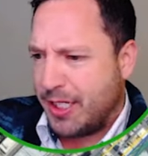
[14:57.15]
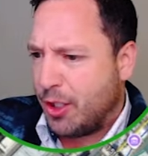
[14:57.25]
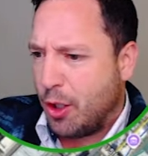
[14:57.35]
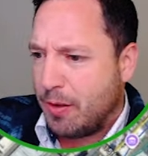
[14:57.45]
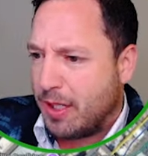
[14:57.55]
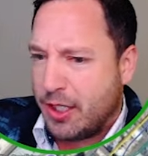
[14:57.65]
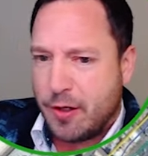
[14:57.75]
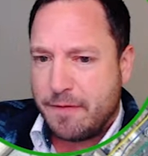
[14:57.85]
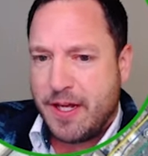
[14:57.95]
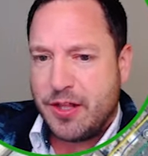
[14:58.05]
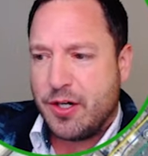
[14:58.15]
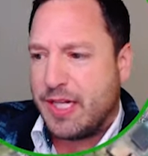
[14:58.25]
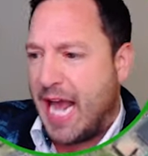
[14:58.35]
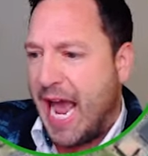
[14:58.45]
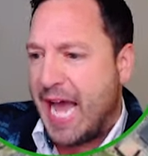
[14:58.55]
A feather in the
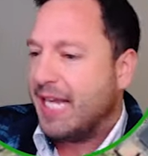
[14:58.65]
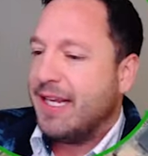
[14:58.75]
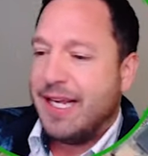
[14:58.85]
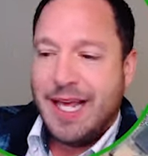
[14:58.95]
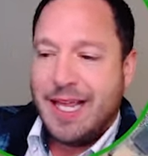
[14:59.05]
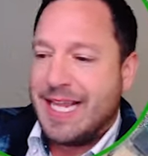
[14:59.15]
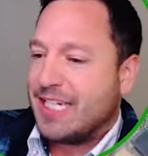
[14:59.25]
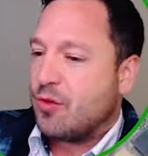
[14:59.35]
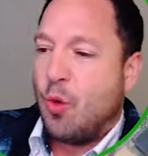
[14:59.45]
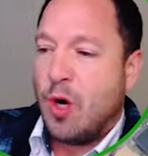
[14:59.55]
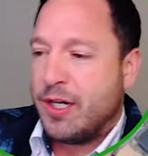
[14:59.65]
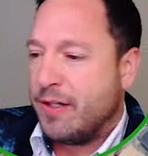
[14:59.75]
hat. That's one